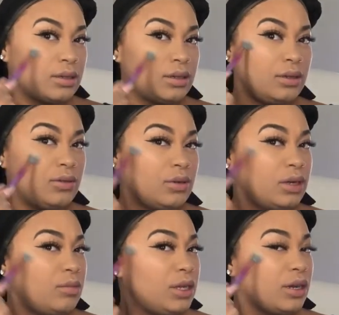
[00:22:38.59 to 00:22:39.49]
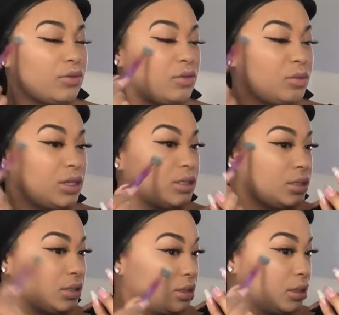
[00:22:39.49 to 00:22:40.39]
You want to be careful because
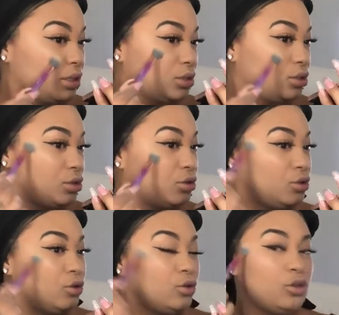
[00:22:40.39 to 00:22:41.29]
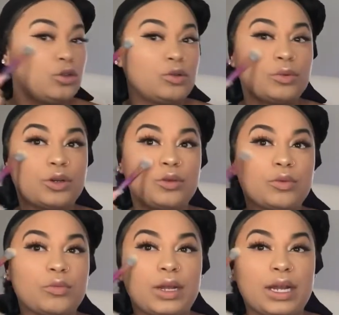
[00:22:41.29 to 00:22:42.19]
this is a super
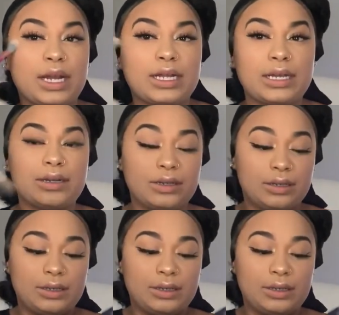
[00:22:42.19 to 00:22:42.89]
duper bright highlighter.